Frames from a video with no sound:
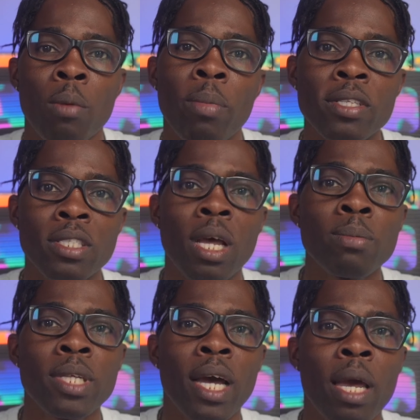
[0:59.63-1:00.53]
But
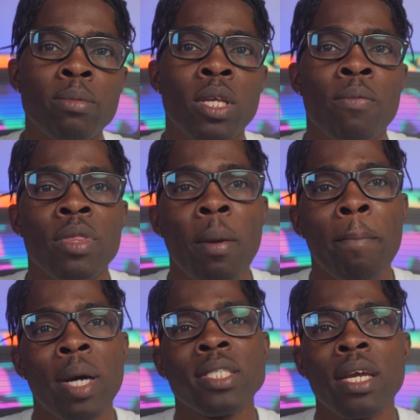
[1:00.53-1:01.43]
sometimes the
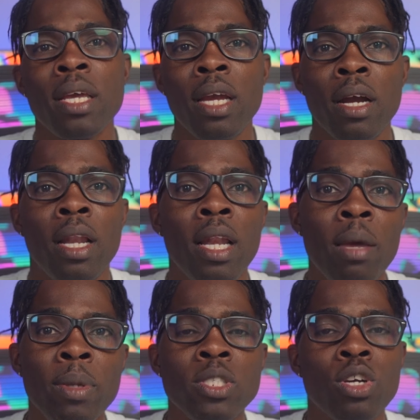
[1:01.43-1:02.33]
budget gear
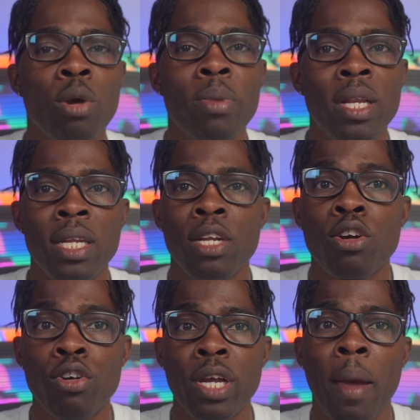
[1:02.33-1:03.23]
limits your ability to
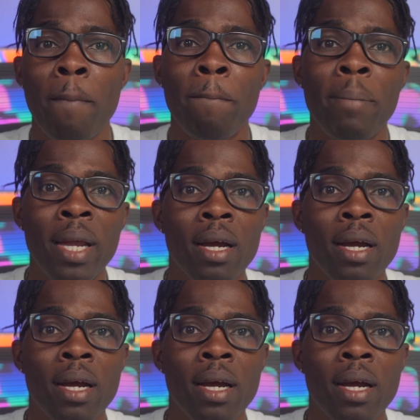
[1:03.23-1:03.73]
create better